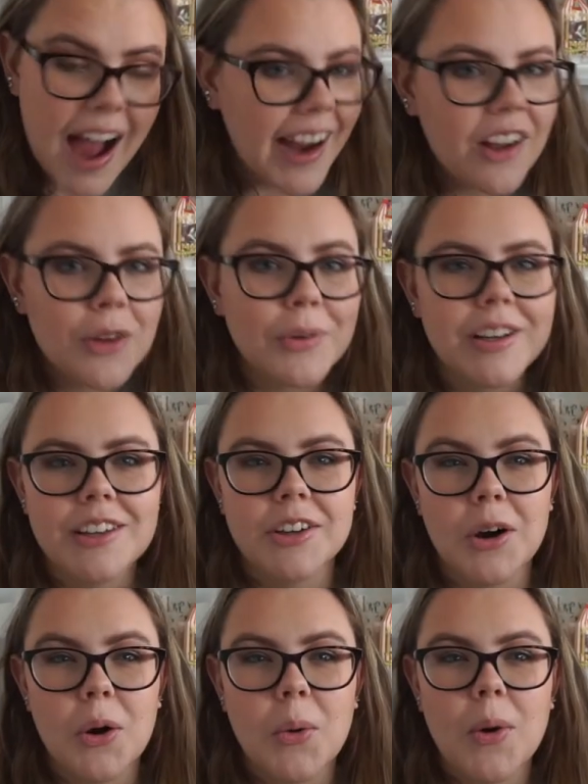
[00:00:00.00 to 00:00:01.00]
I already
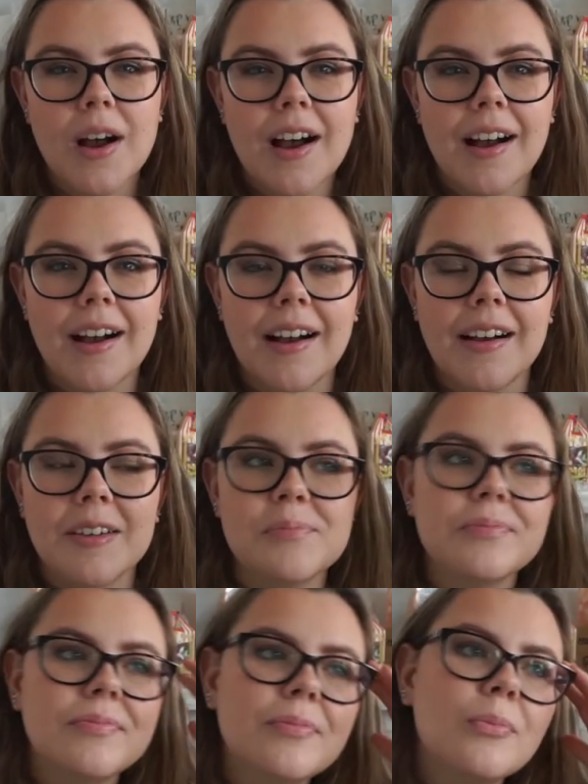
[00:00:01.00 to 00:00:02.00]
know
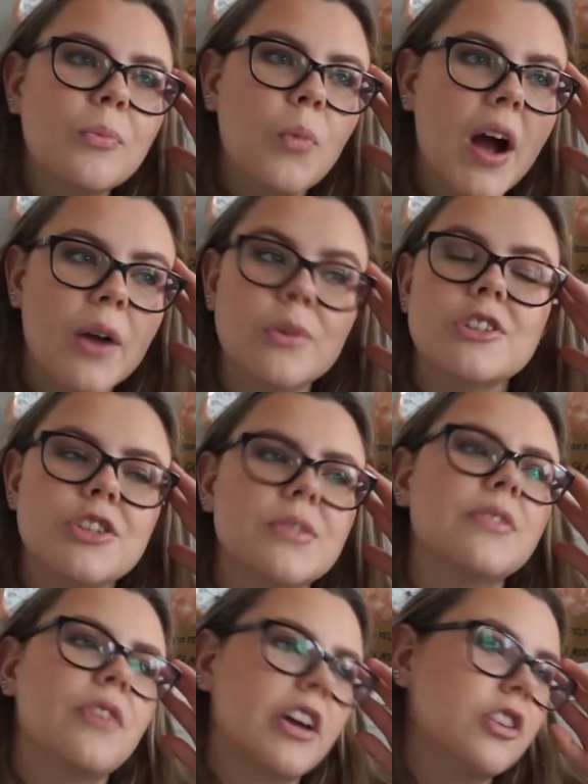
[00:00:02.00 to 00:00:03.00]
um, what I would
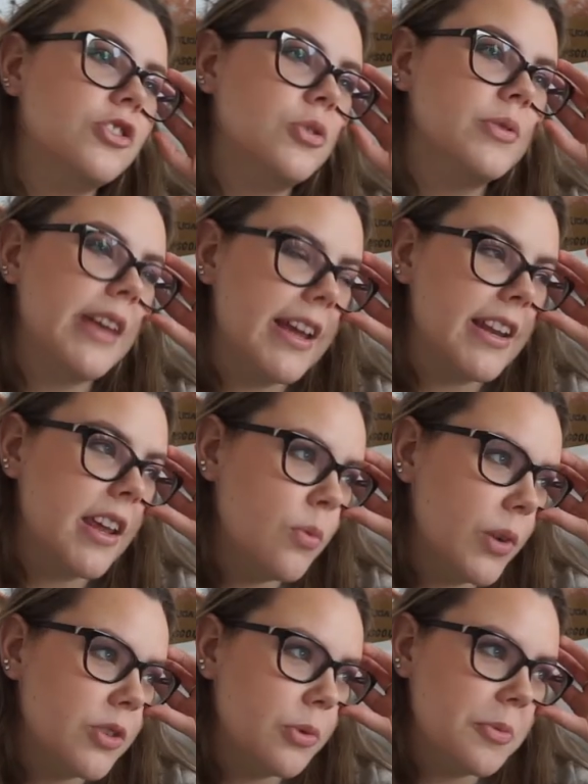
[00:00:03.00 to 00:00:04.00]
choose if I could choose any,
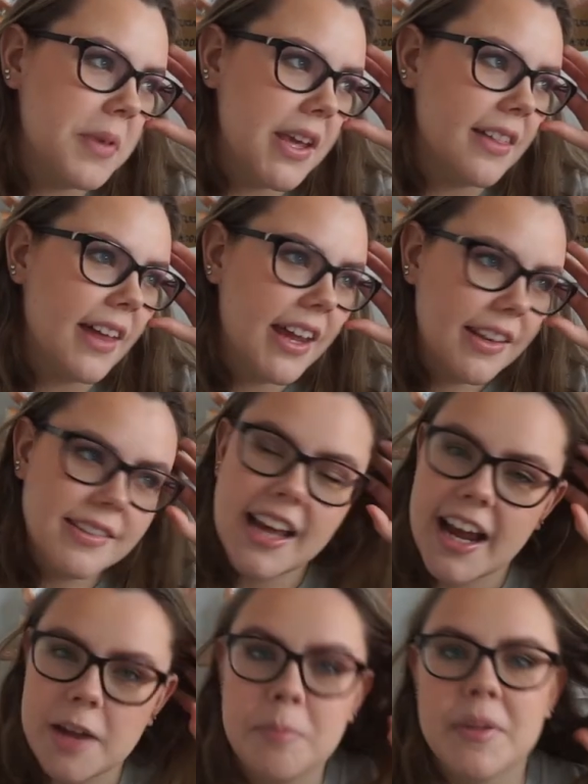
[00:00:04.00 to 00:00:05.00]
which would be like
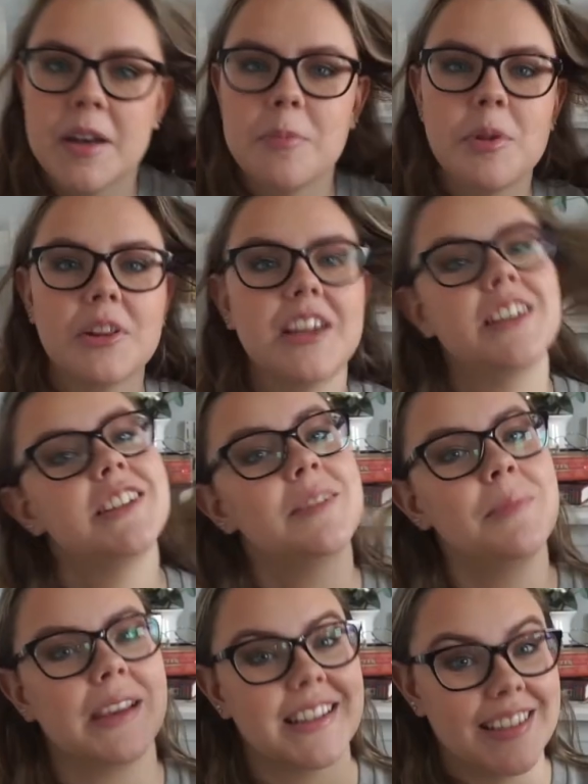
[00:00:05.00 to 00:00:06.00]
time
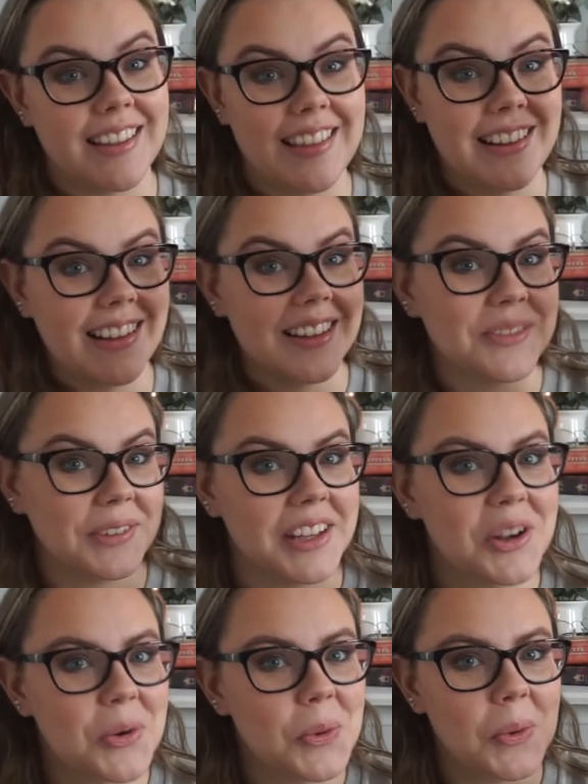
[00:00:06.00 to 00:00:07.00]
manipulation, because I think that's really
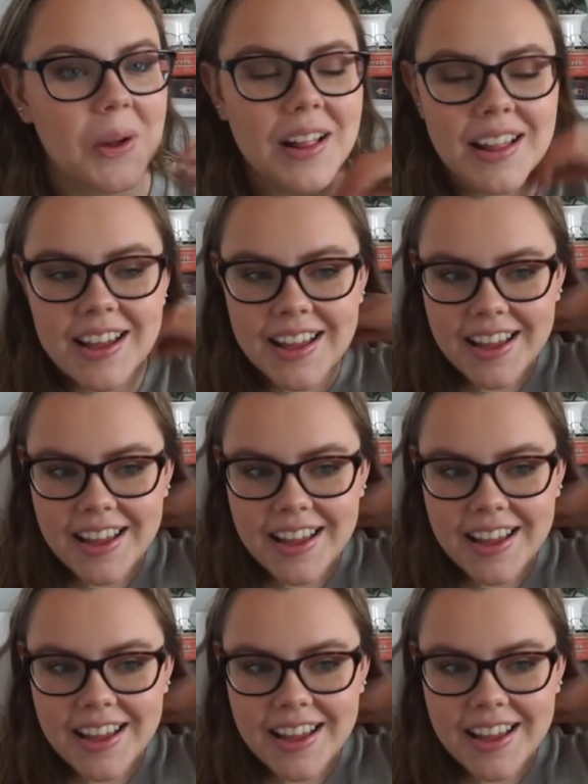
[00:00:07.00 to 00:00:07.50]
cool.